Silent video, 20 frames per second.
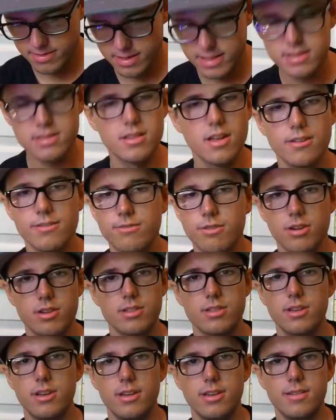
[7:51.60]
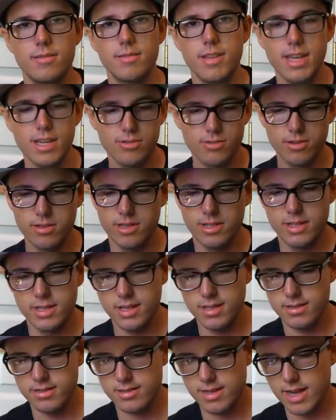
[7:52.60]
This stuff works good. It really
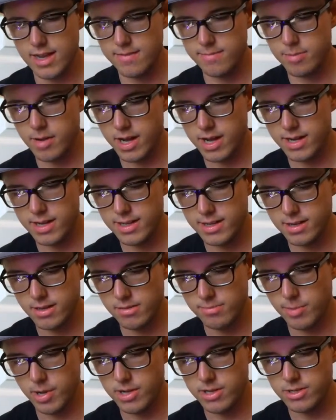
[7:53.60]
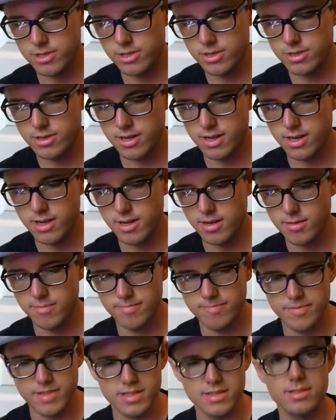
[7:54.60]
does. I bought it a bunch.
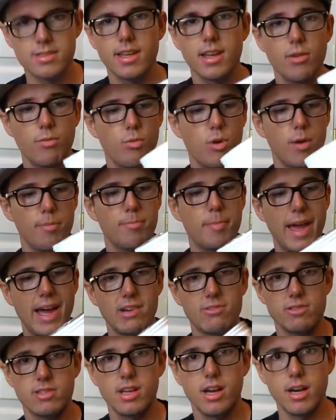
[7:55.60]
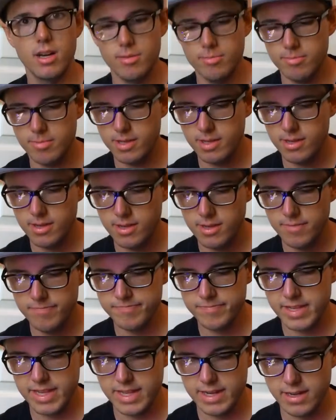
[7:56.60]
This is like a 1 pound tub,
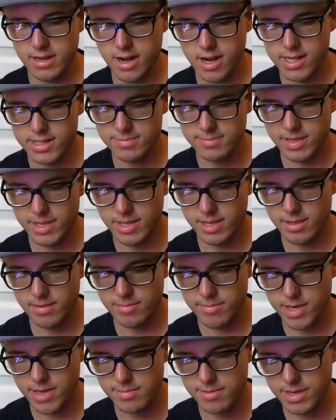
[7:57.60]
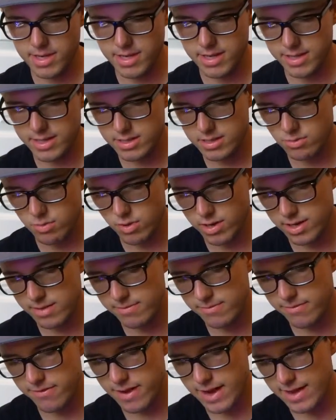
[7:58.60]
and it cost me maybe
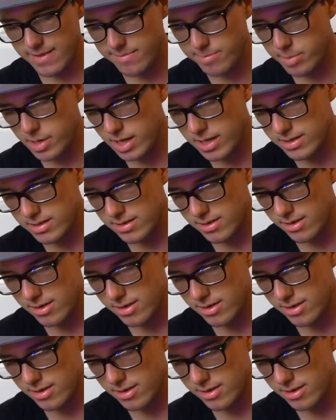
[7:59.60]
25 bucks,